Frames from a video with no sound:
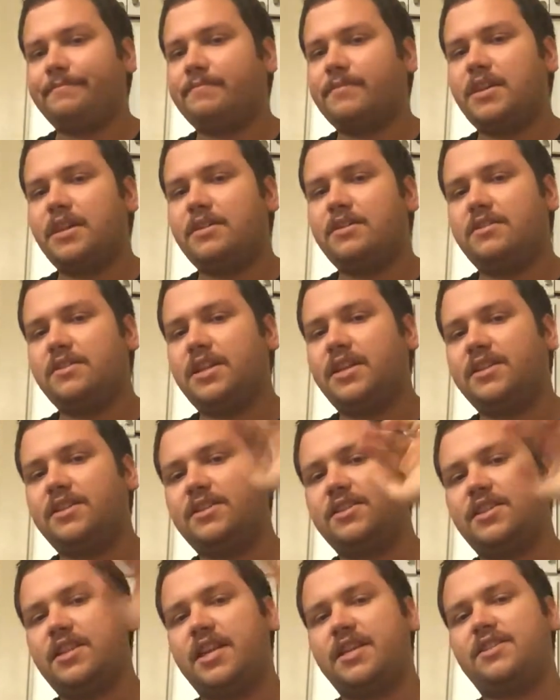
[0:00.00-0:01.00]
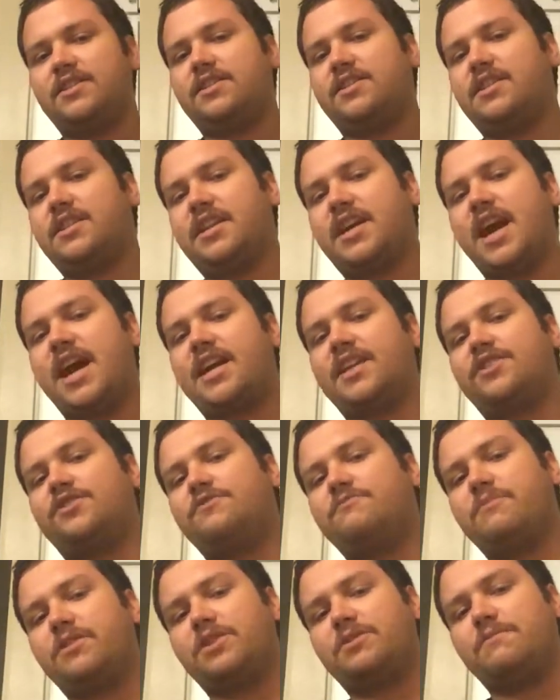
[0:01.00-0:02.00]
no, that's kind of
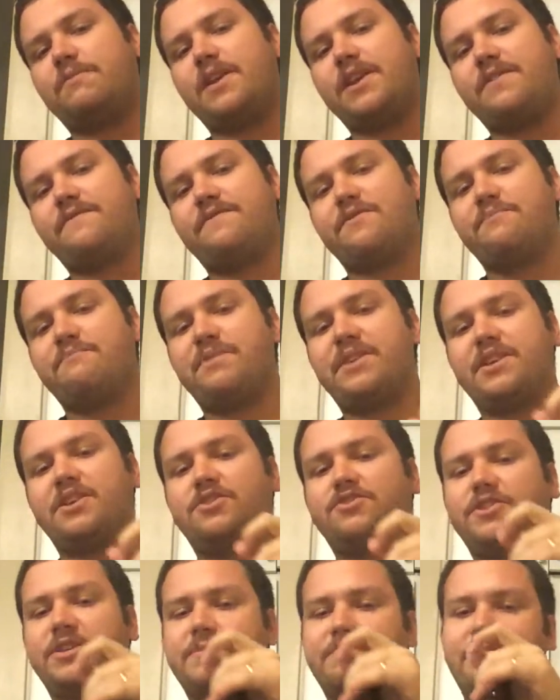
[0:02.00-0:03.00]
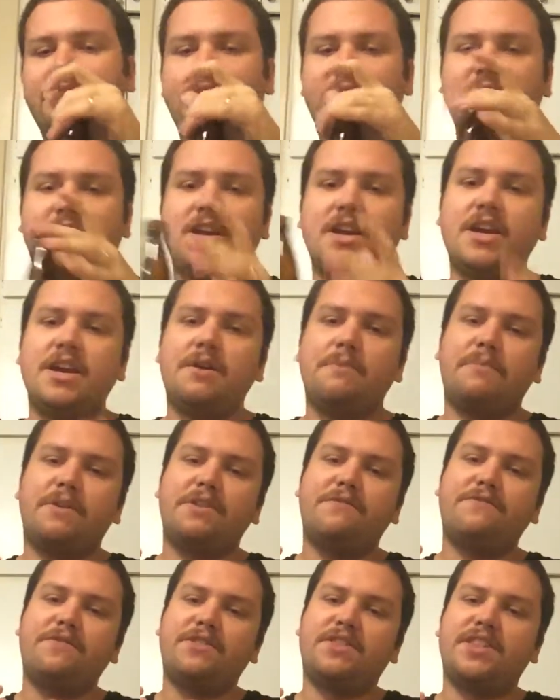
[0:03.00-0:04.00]
too much money for me to drink beer. But
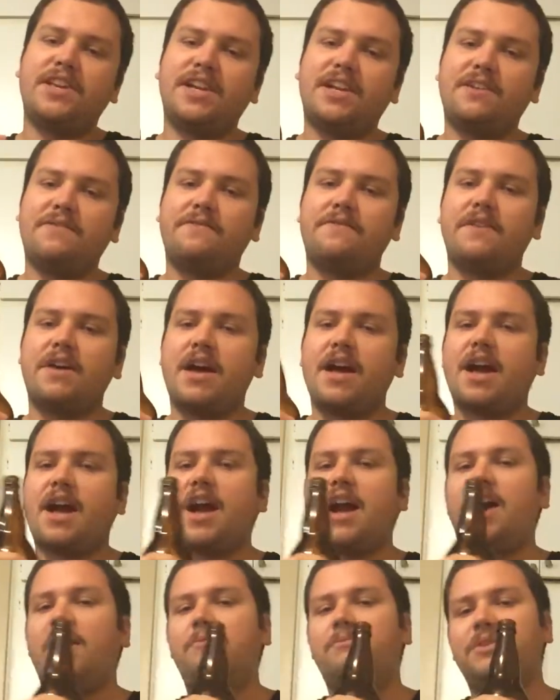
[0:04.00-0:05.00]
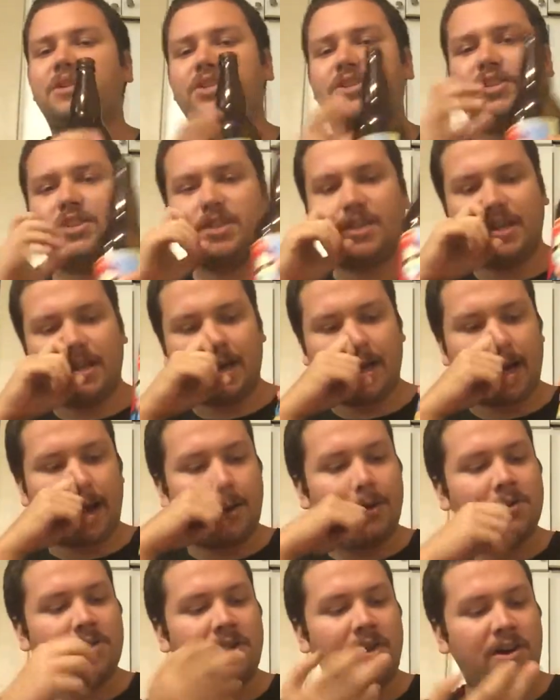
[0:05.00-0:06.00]
if you think of how much
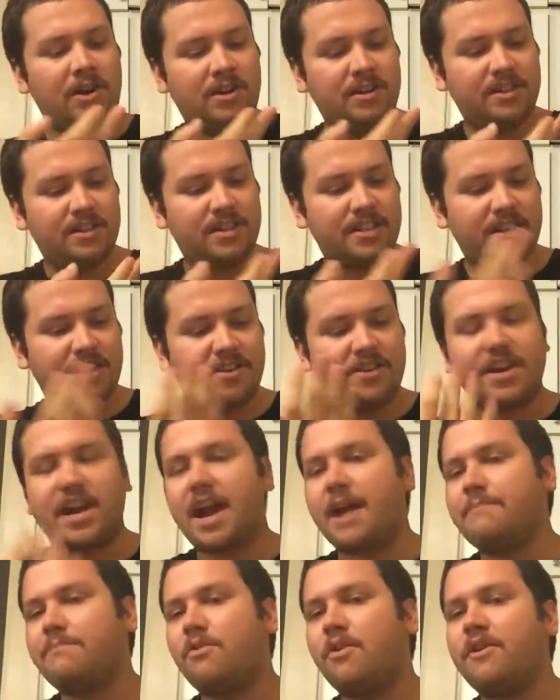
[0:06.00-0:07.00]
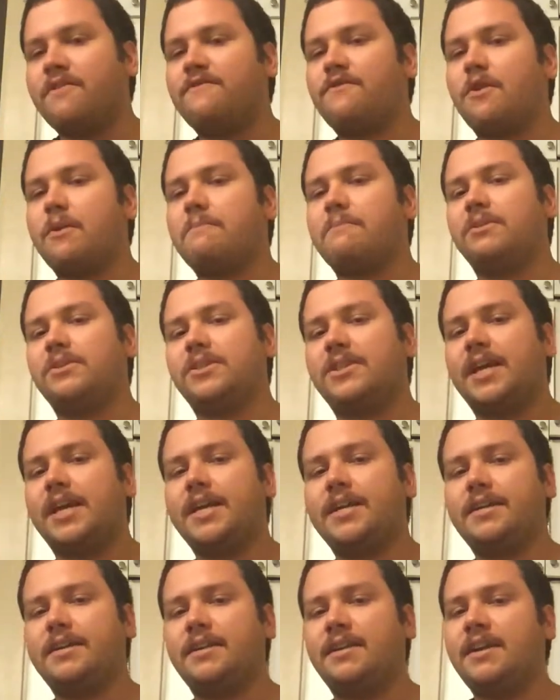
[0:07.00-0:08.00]
alcohol is in here,
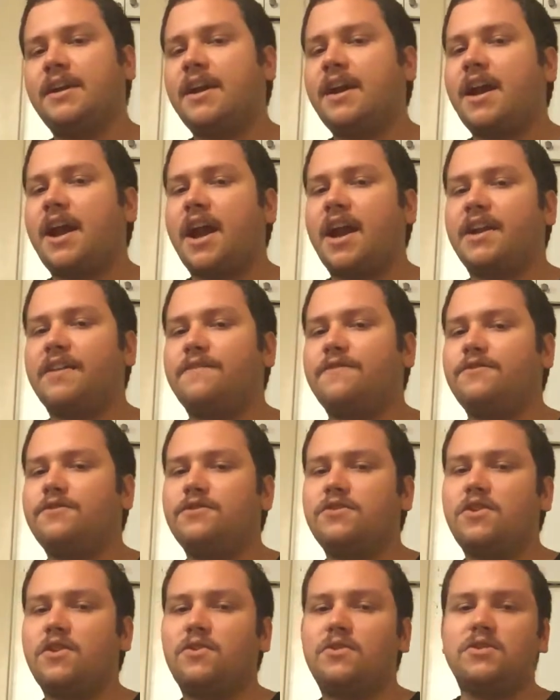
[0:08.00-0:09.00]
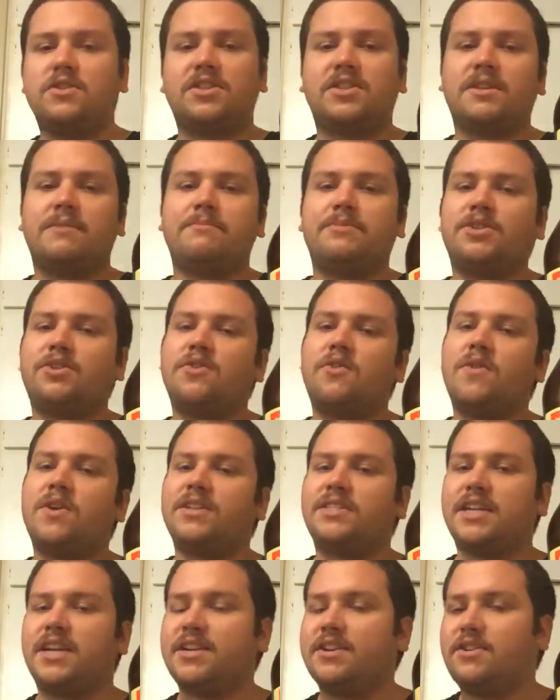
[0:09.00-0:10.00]
9.4%, and if you go to some
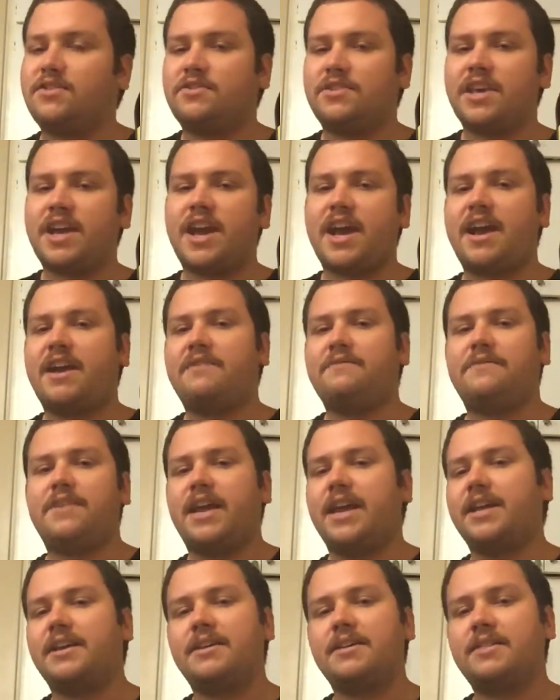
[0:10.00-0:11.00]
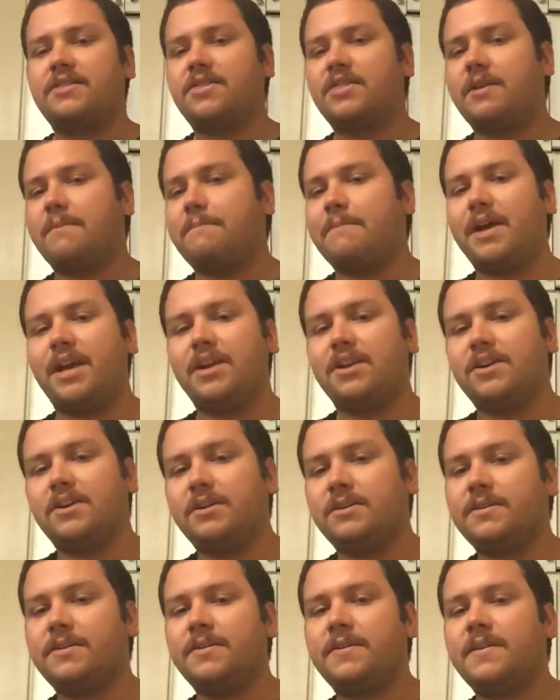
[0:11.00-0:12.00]
stores, I know they have like the Miller,